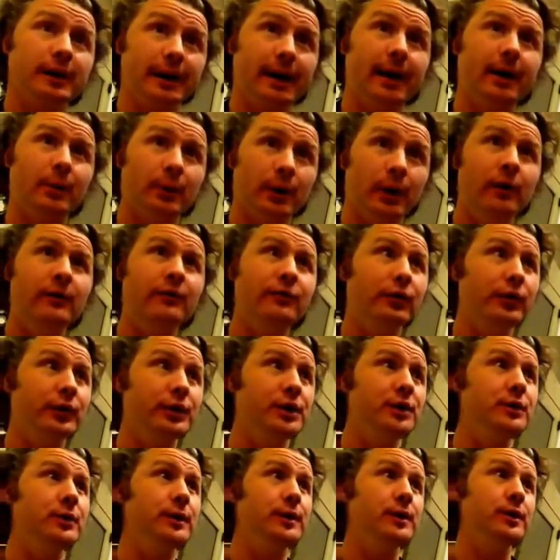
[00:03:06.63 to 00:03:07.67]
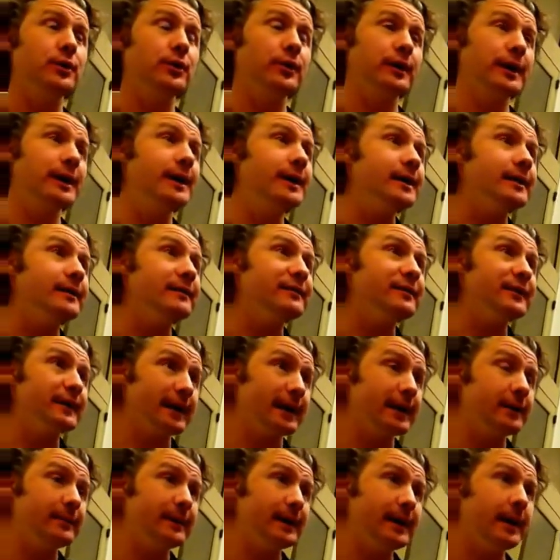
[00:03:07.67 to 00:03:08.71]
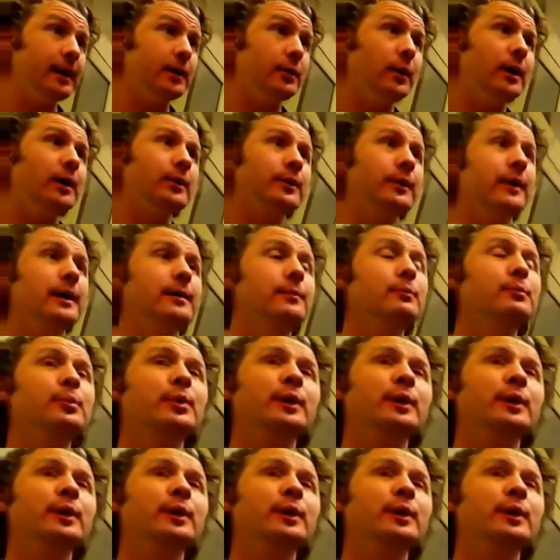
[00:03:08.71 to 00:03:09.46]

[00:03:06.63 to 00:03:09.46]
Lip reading: to get one over on you and you're an idiot for letting me get away with it.